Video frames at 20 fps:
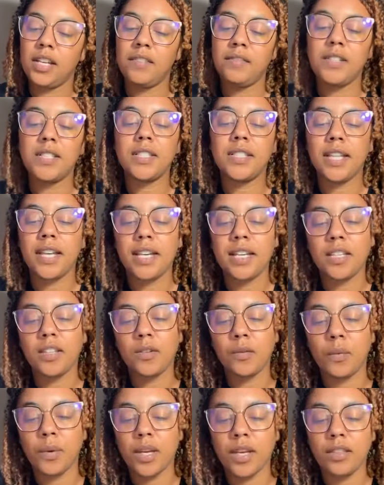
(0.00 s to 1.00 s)
If it's late
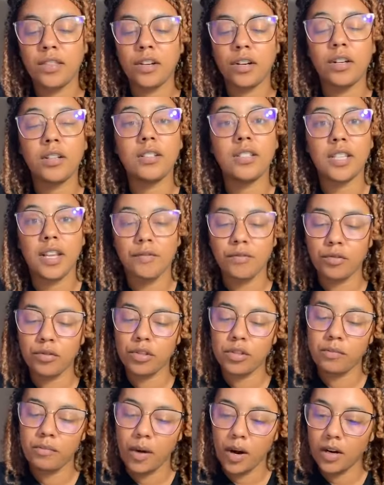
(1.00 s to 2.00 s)
in the week, there are several
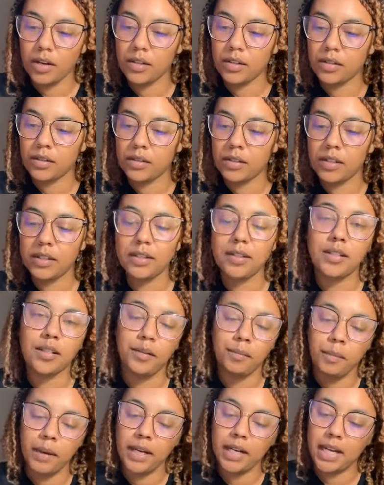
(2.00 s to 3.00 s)
tomorrows
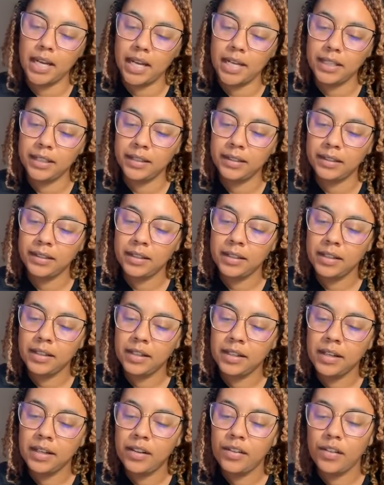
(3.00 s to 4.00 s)
until Monday.
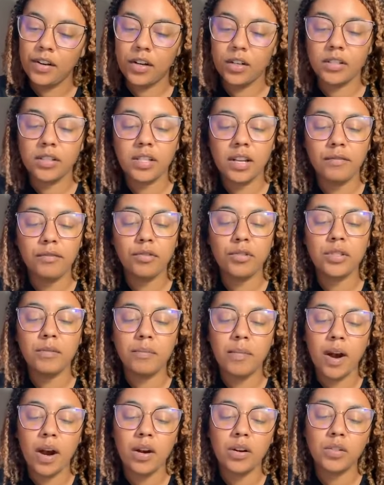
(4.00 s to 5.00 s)
There are several
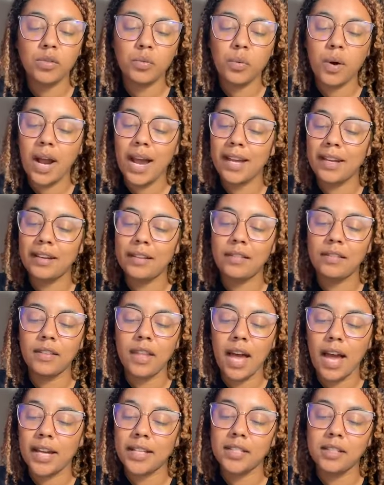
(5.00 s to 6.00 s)
tomorrows where I can
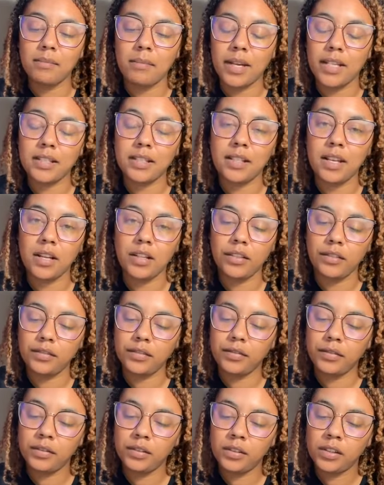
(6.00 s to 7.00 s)
lie to
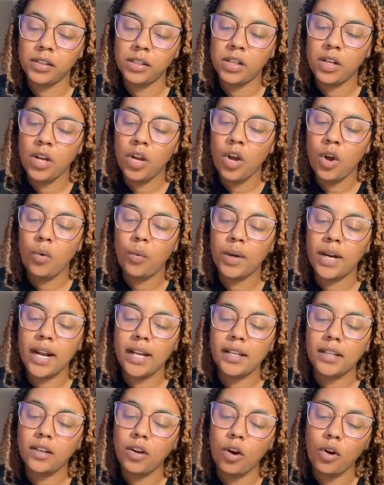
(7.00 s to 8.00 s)
myself, when
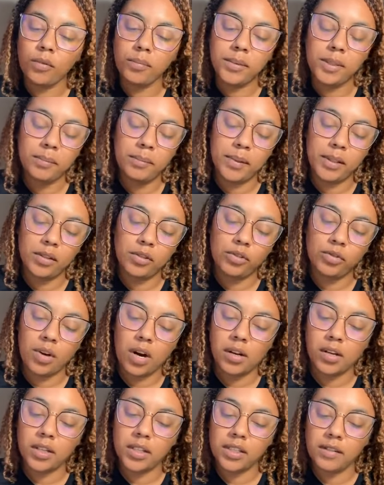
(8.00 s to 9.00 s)
I can hope to build
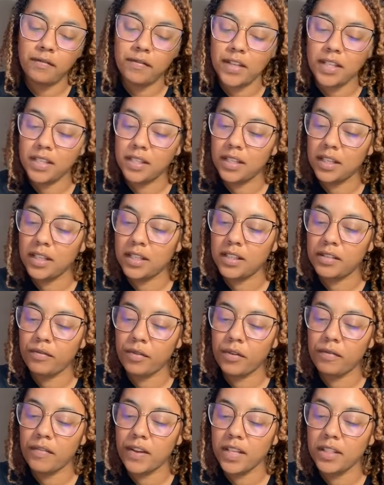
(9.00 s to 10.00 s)
stronger defenses
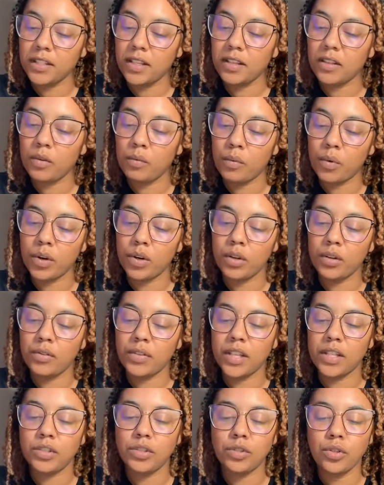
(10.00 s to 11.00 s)
for facing the
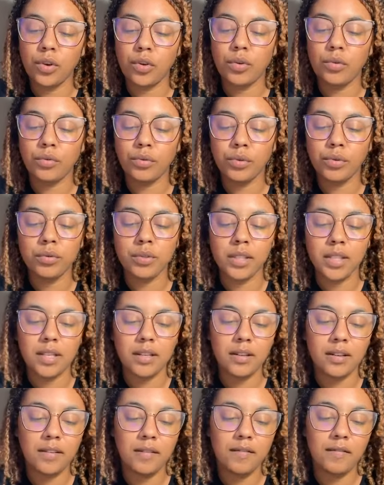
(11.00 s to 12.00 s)
world that so
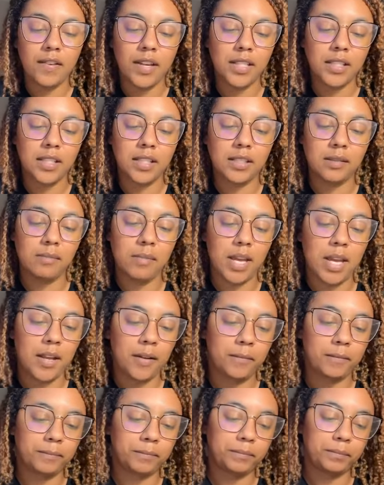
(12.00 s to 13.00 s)
cruelly faces
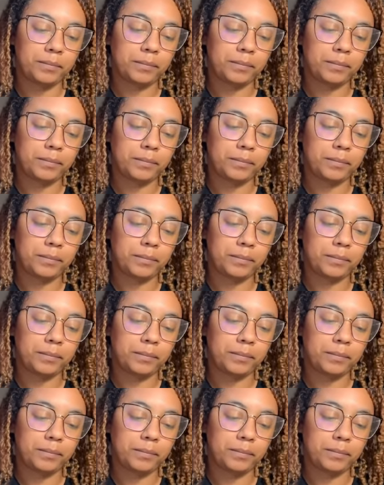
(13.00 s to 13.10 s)
me.